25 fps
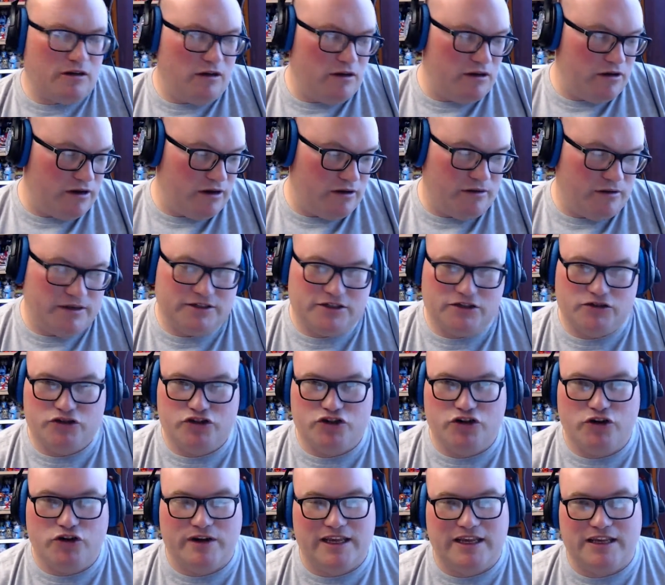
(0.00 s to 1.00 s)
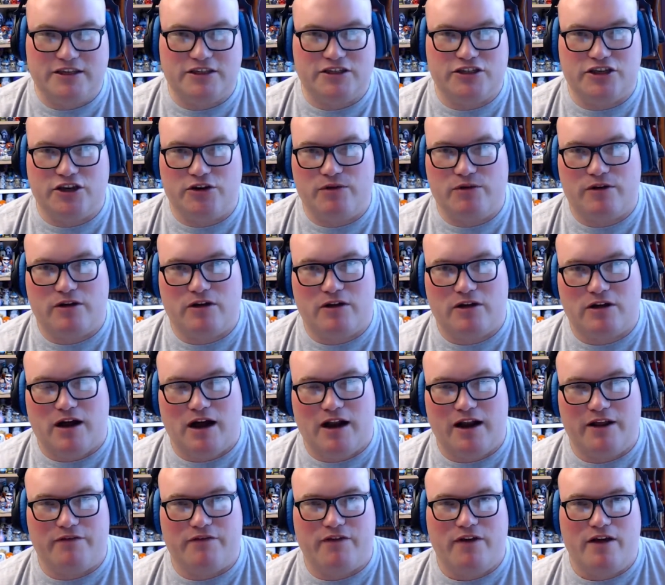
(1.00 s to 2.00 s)
know, his jogging suit
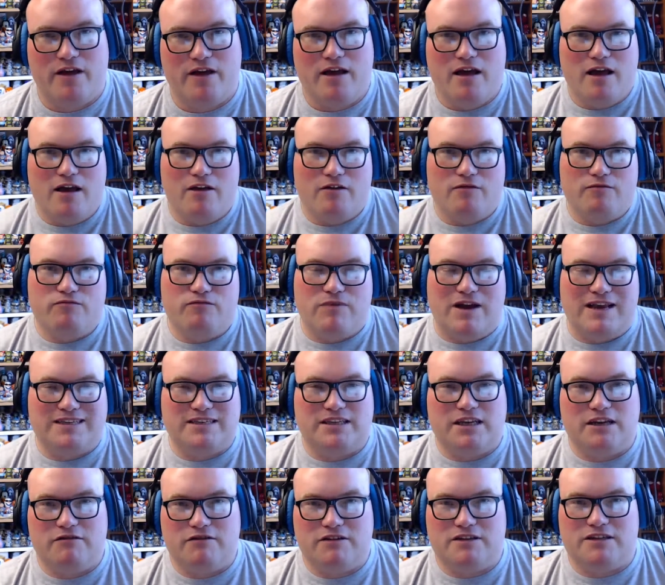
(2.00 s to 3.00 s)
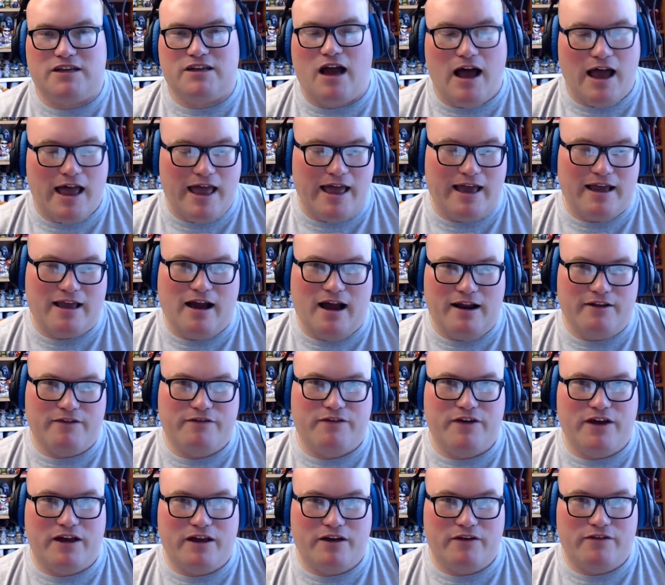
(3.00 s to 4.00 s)
kind of wrestler attire kind of
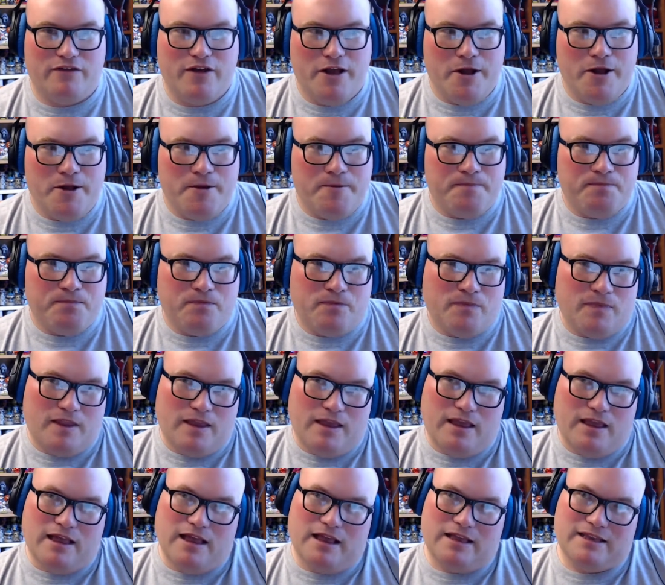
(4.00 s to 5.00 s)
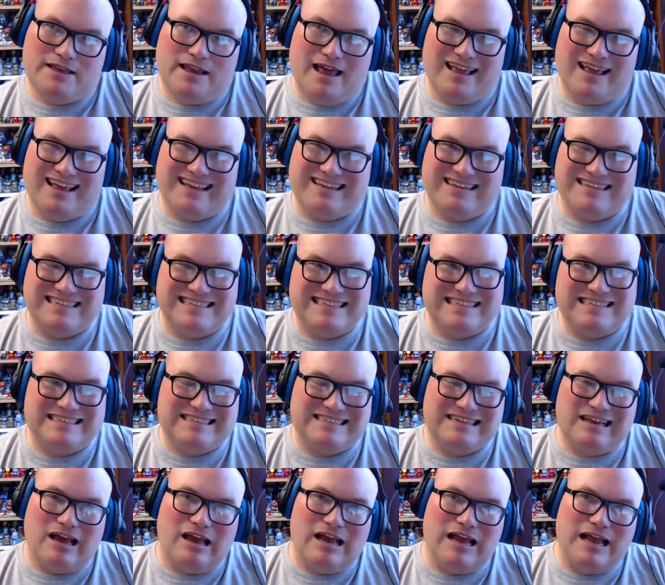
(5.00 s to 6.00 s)
thing of, it's like,
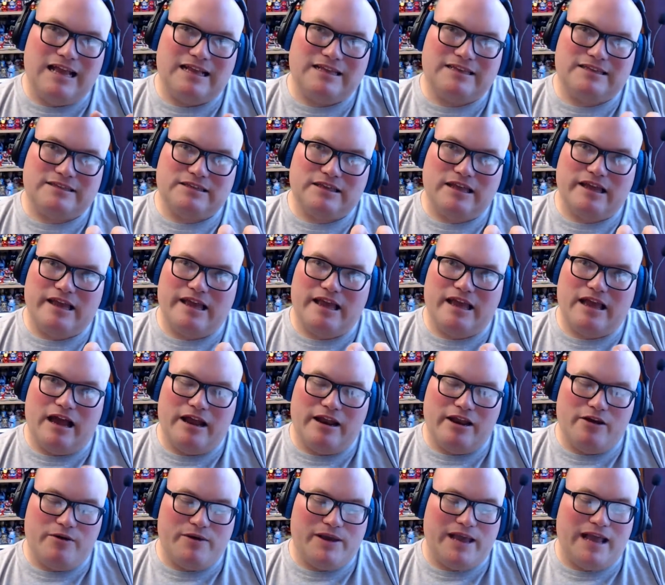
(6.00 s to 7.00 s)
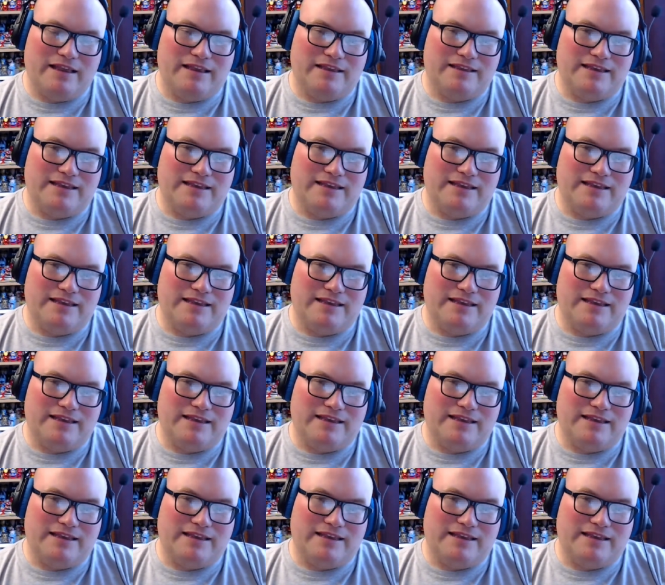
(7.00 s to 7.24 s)
it's I know he had to